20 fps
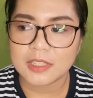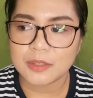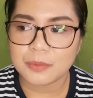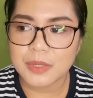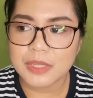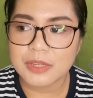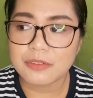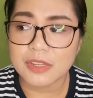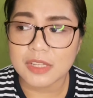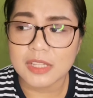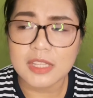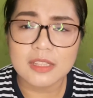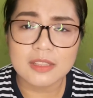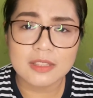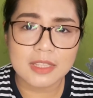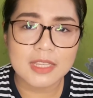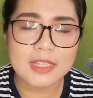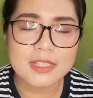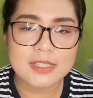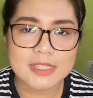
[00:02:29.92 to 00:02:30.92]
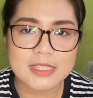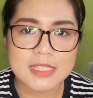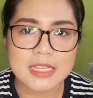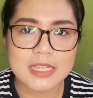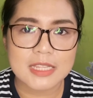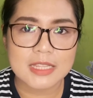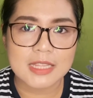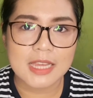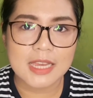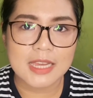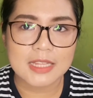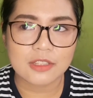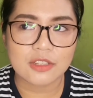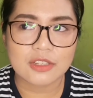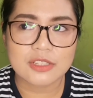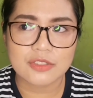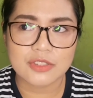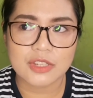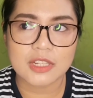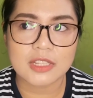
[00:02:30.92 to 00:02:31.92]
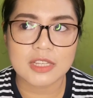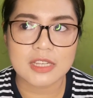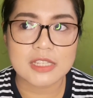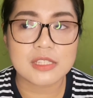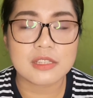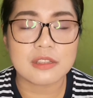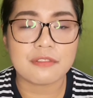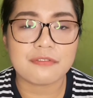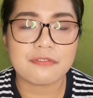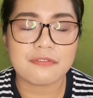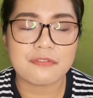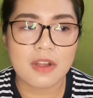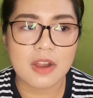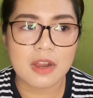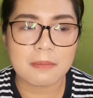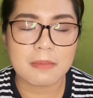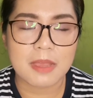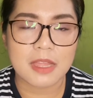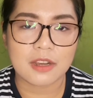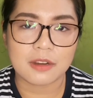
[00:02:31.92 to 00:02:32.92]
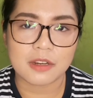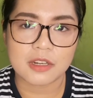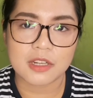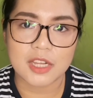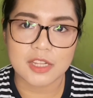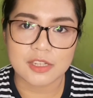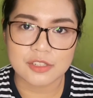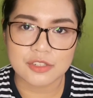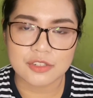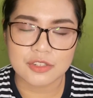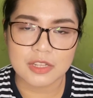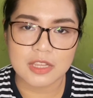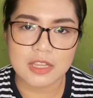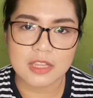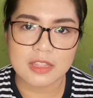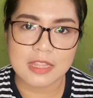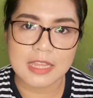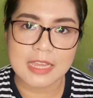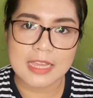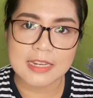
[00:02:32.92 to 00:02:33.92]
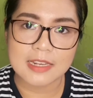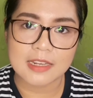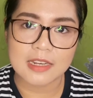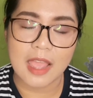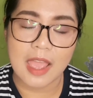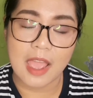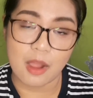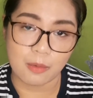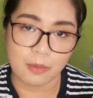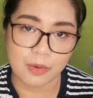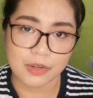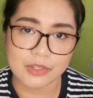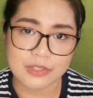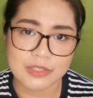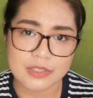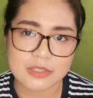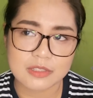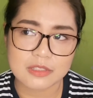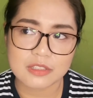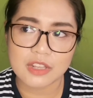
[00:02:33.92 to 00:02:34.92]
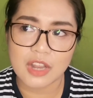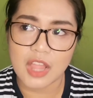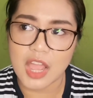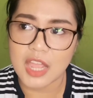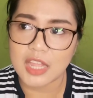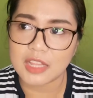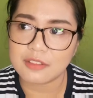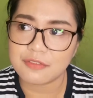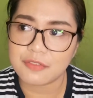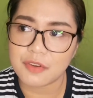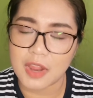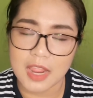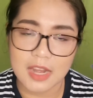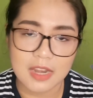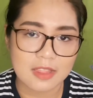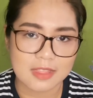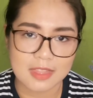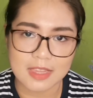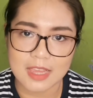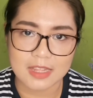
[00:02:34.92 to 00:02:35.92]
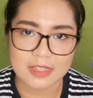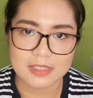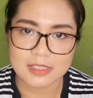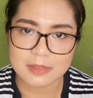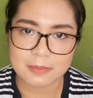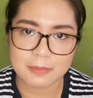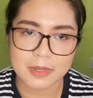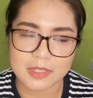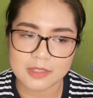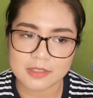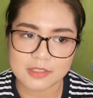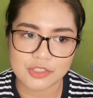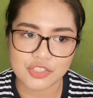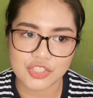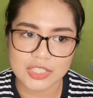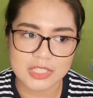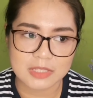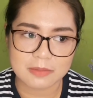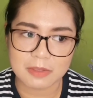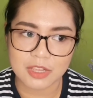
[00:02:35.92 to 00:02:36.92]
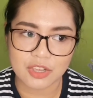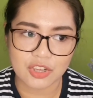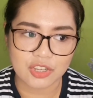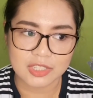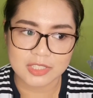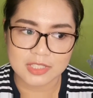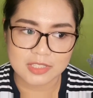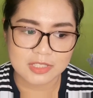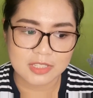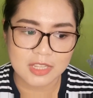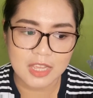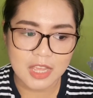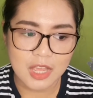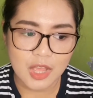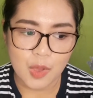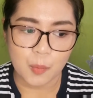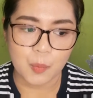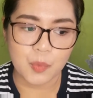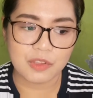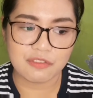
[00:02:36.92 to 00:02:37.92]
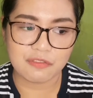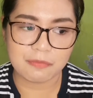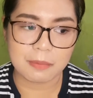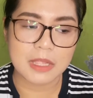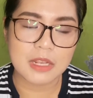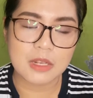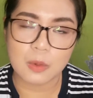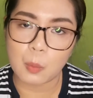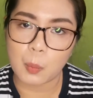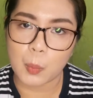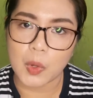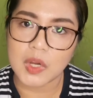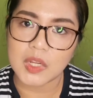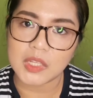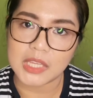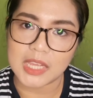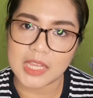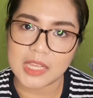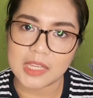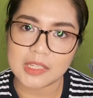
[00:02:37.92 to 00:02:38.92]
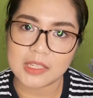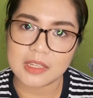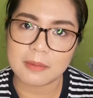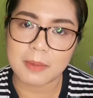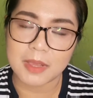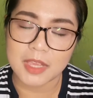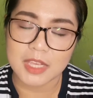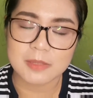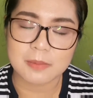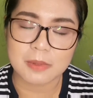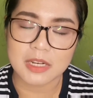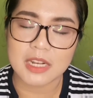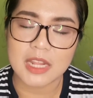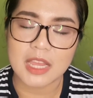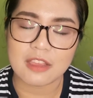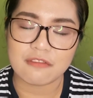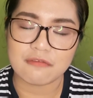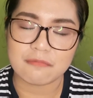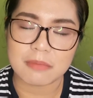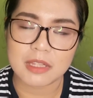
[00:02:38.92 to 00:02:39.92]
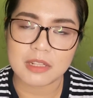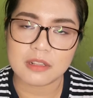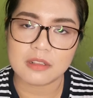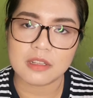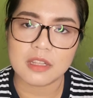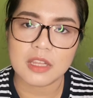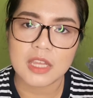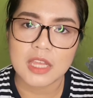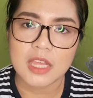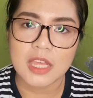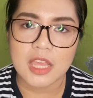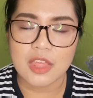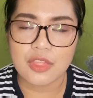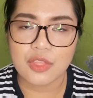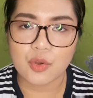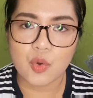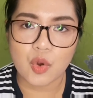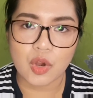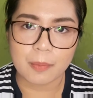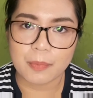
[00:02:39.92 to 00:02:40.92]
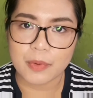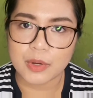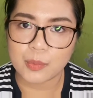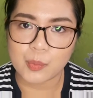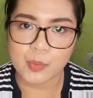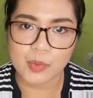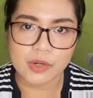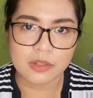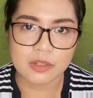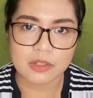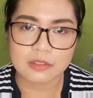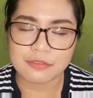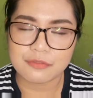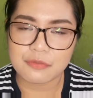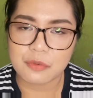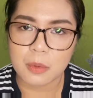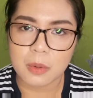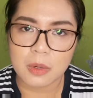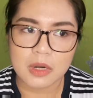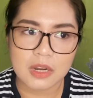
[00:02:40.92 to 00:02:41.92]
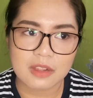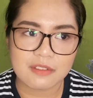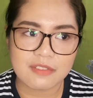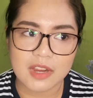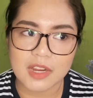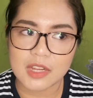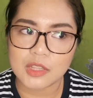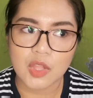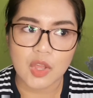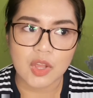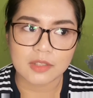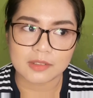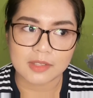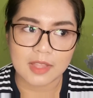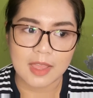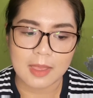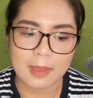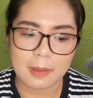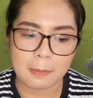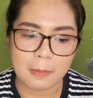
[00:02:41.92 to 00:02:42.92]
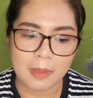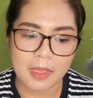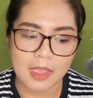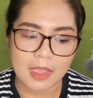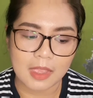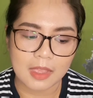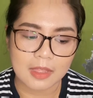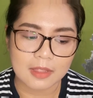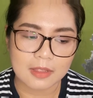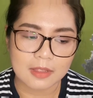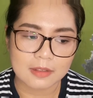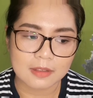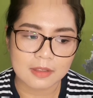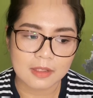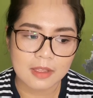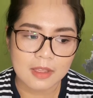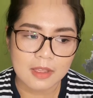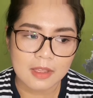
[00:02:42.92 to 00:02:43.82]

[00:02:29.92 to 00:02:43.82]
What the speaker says: we really did see that Australia is a far better country than ours. Not for anything else, but just because we've been working, my husband and I have been in the corporate world for a very long time, and